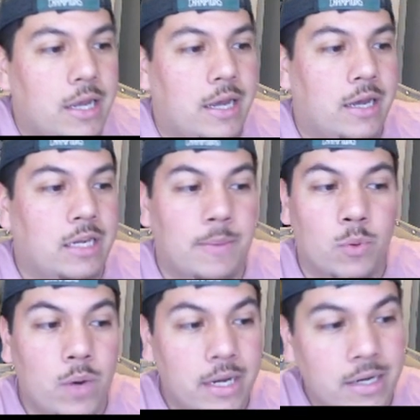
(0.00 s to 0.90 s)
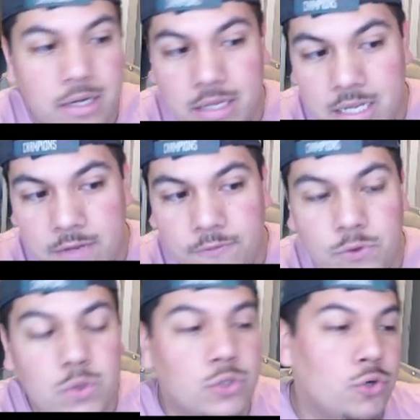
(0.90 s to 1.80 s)
Uh, number 1, if
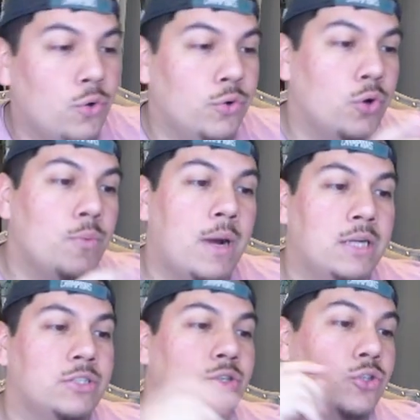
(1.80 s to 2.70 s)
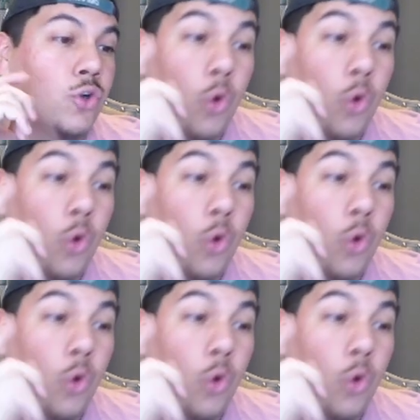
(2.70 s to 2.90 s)
you control no monsters